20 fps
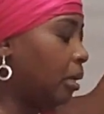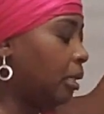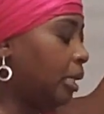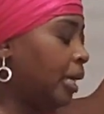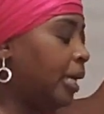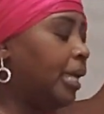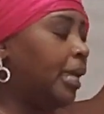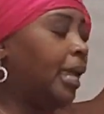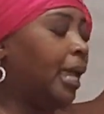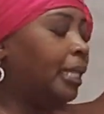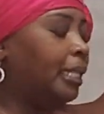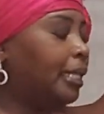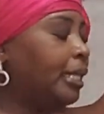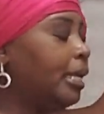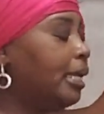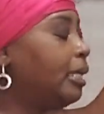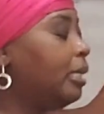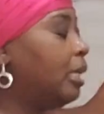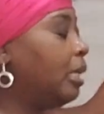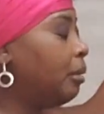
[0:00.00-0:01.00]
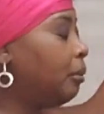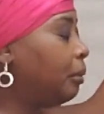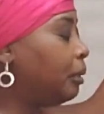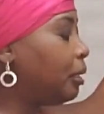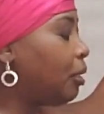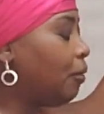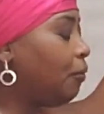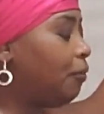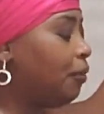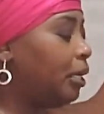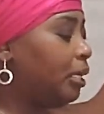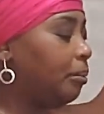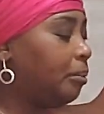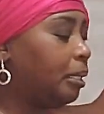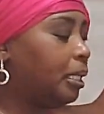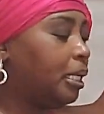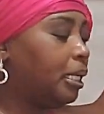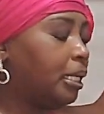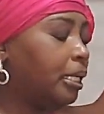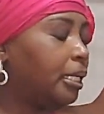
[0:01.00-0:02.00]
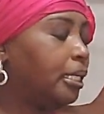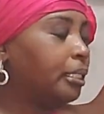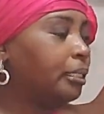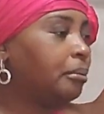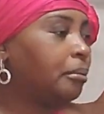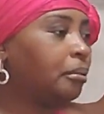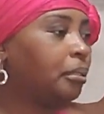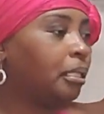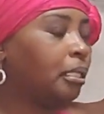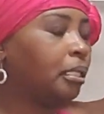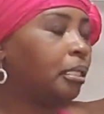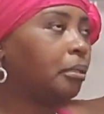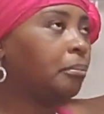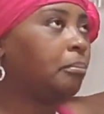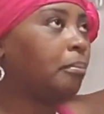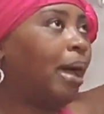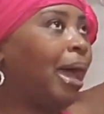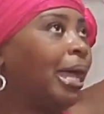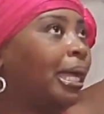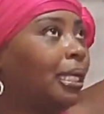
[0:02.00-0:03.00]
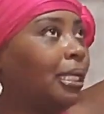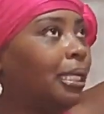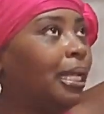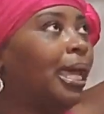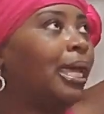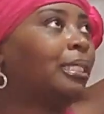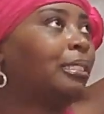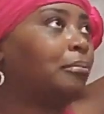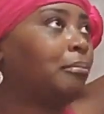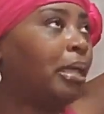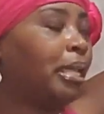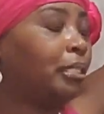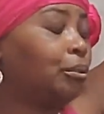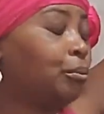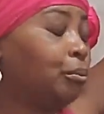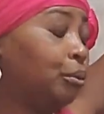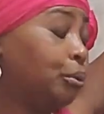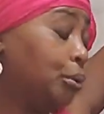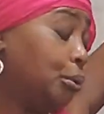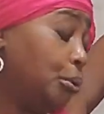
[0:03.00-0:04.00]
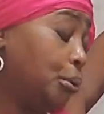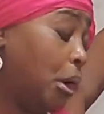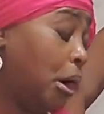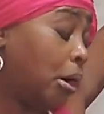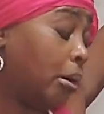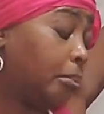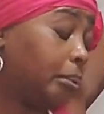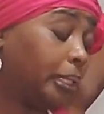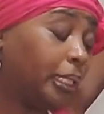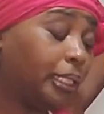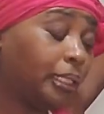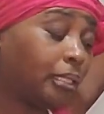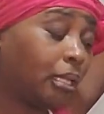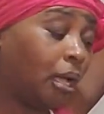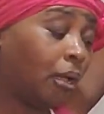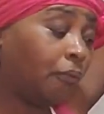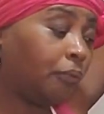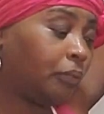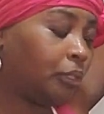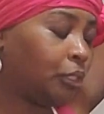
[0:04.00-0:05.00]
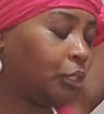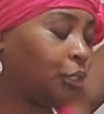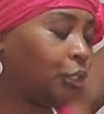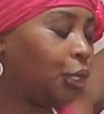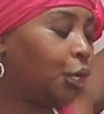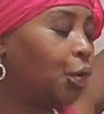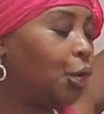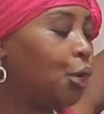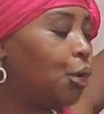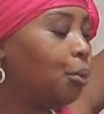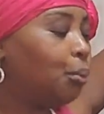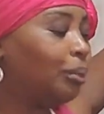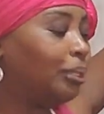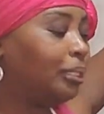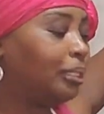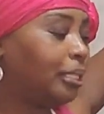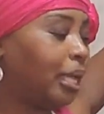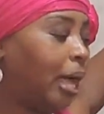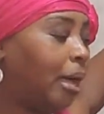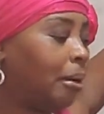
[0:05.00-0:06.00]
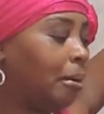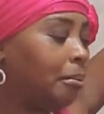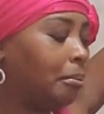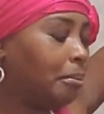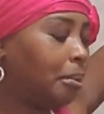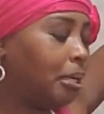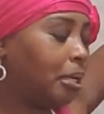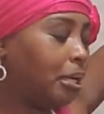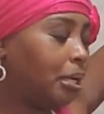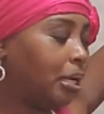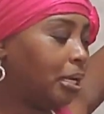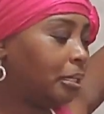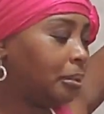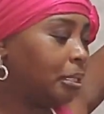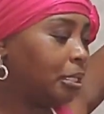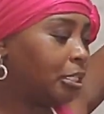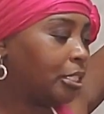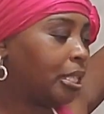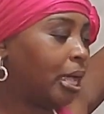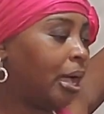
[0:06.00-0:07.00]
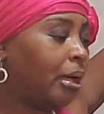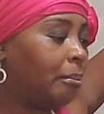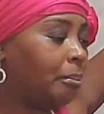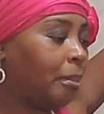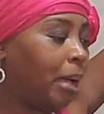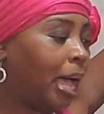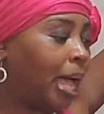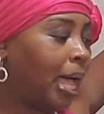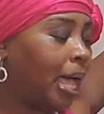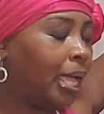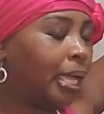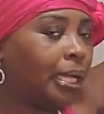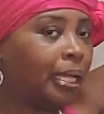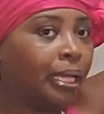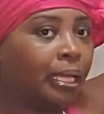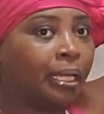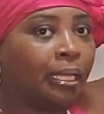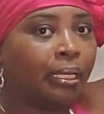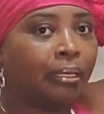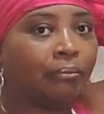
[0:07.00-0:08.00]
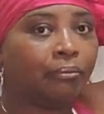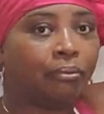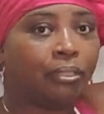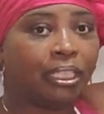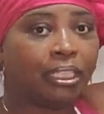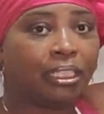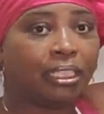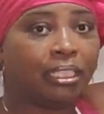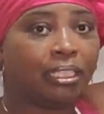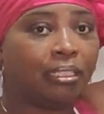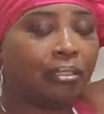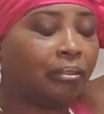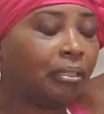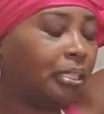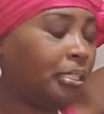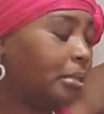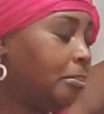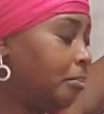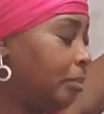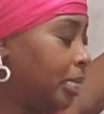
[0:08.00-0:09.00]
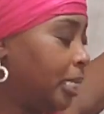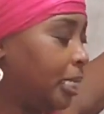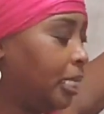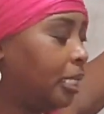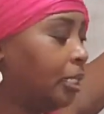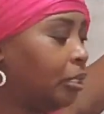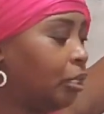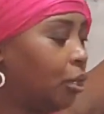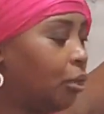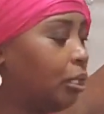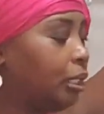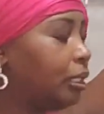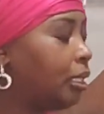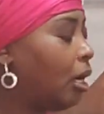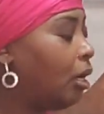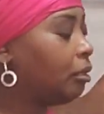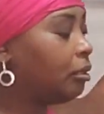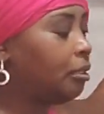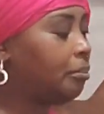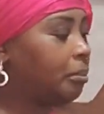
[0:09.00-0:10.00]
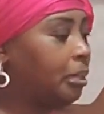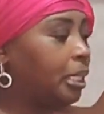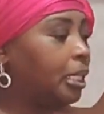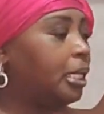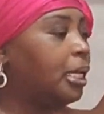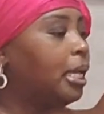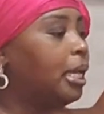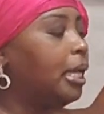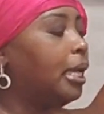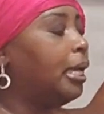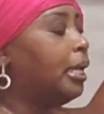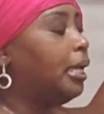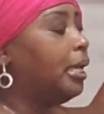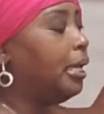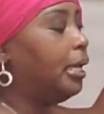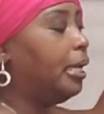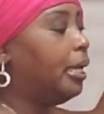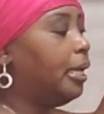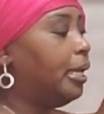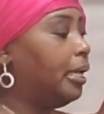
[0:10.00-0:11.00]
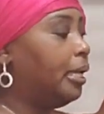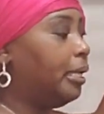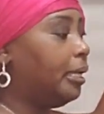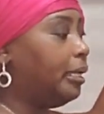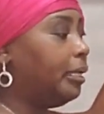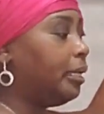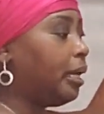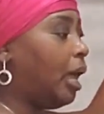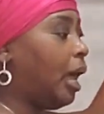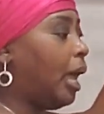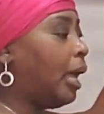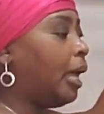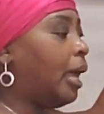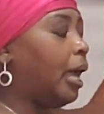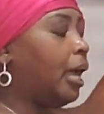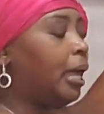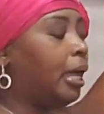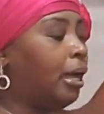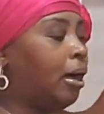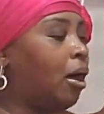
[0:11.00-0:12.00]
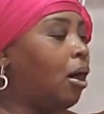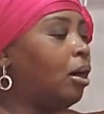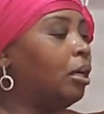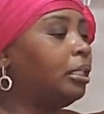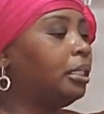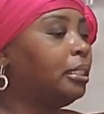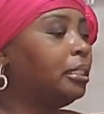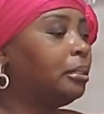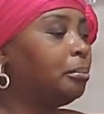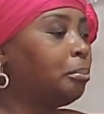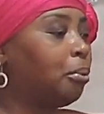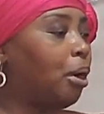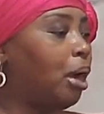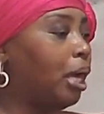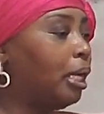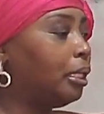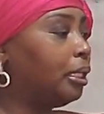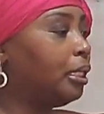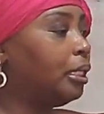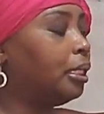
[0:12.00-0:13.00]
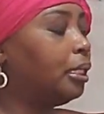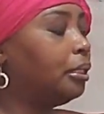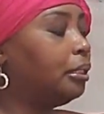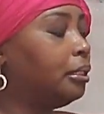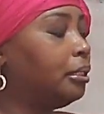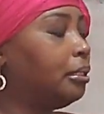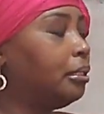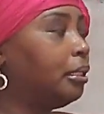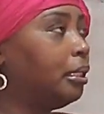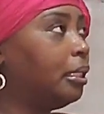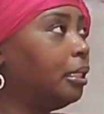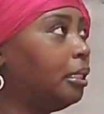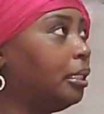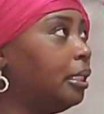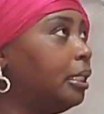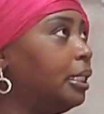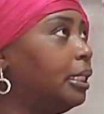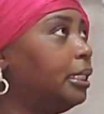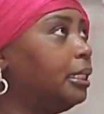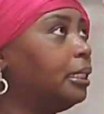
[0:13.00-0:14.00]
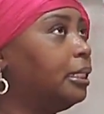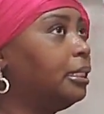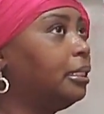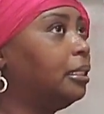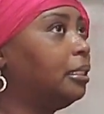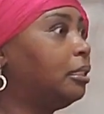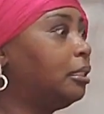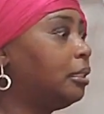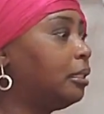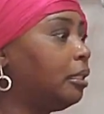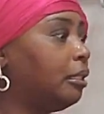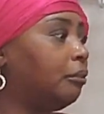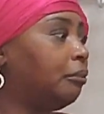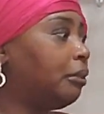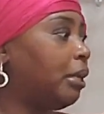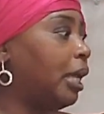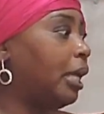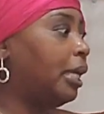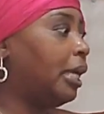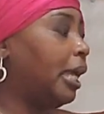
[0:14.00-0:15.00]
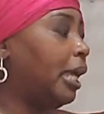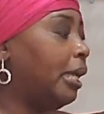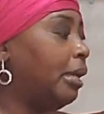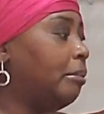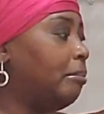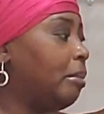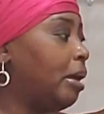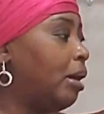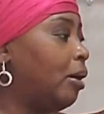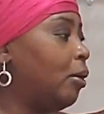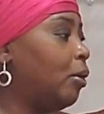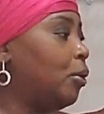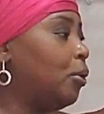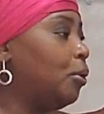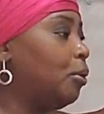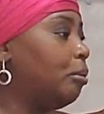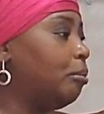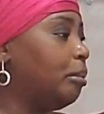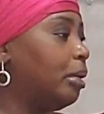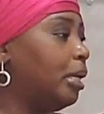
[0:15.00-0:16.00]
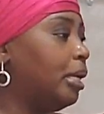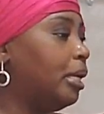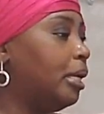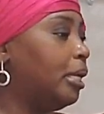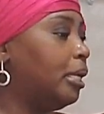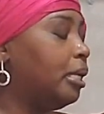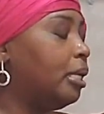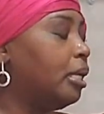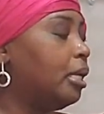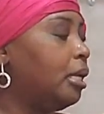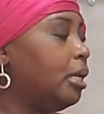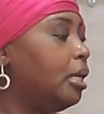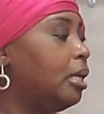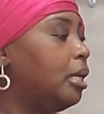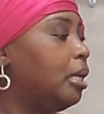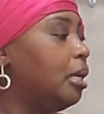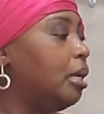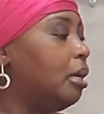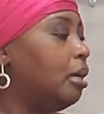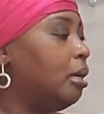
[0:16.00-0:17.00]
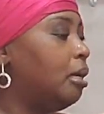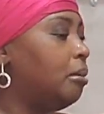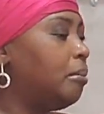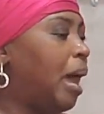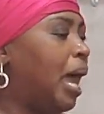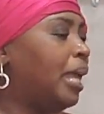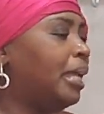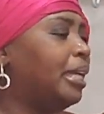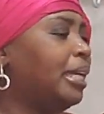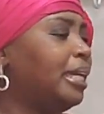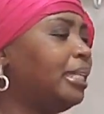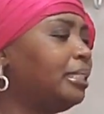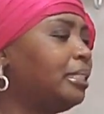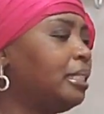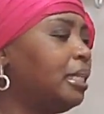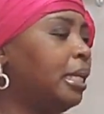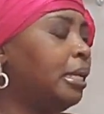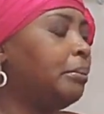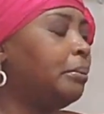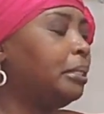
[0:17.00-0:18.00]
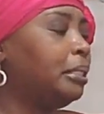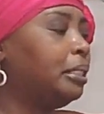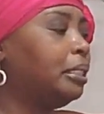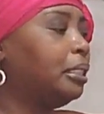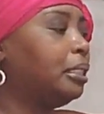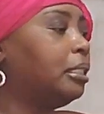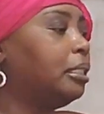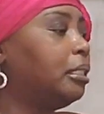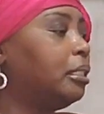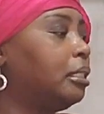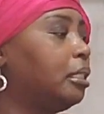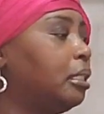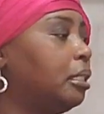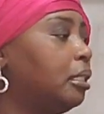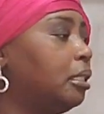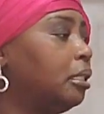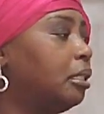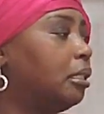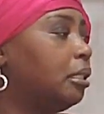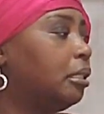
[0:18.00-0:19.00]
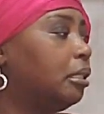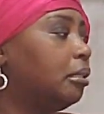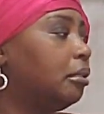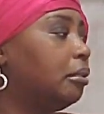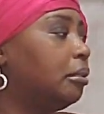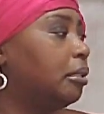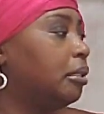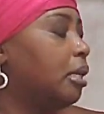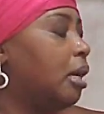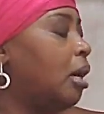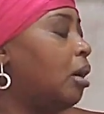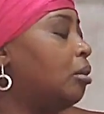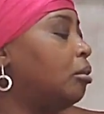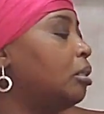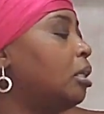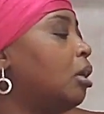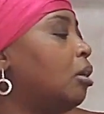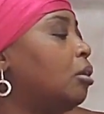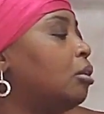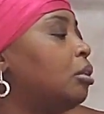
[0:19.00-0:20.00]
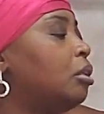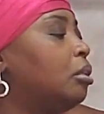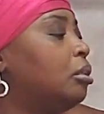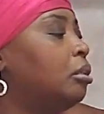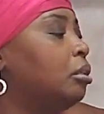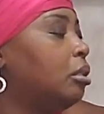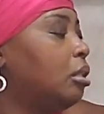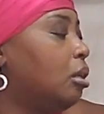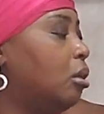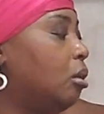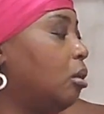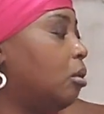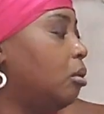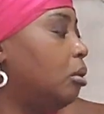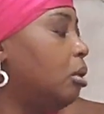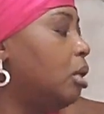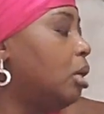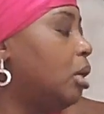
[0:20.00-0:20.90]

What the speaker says: and then it was so funny because my classmates who are police officers would stop by and visit me, you know, and talk to me. And I got all this product and guns and stuff like that in my home. And I guess it was just I don't know, you know,